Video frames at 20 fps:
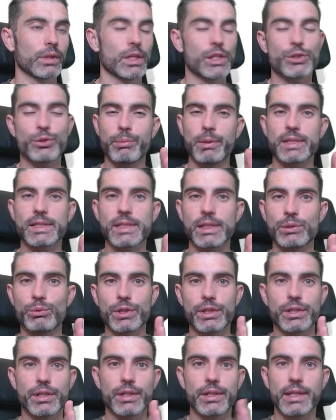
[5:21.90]
This would basically
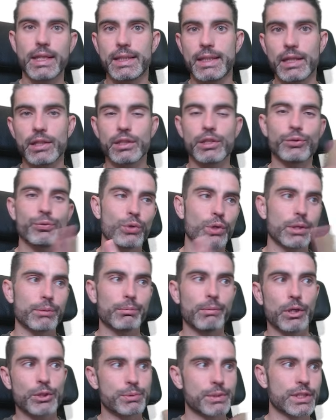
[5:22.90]
return the delta for the
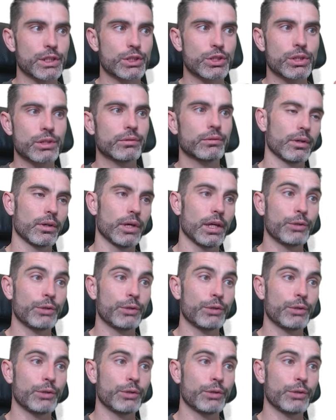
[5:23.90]
mouse position.